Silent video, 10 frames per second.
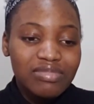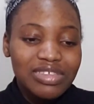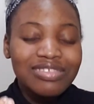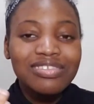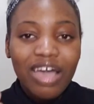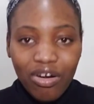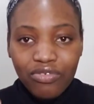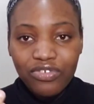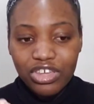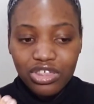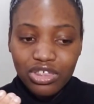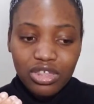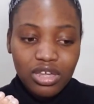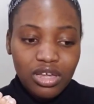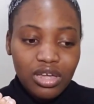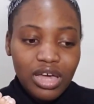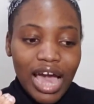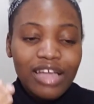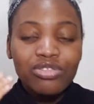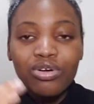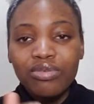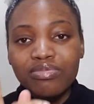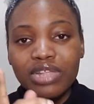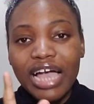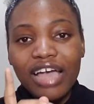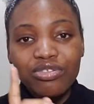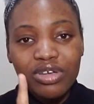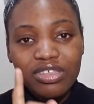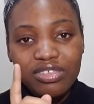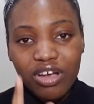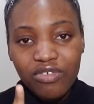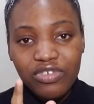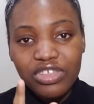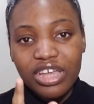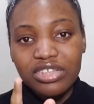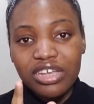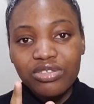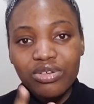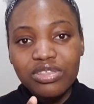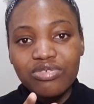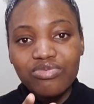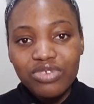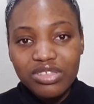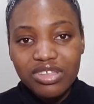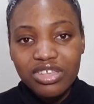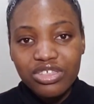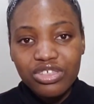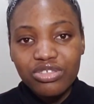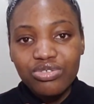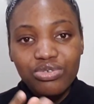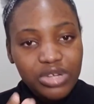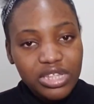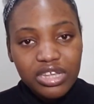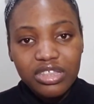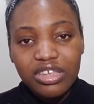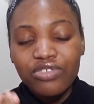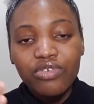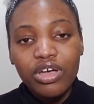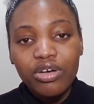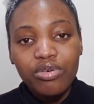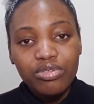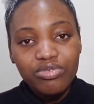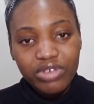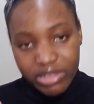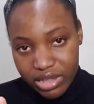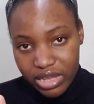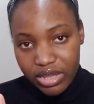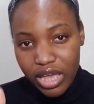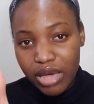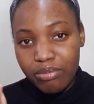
it's selfish i know i know it's selfish and i know the reason she's doing it is for a good reason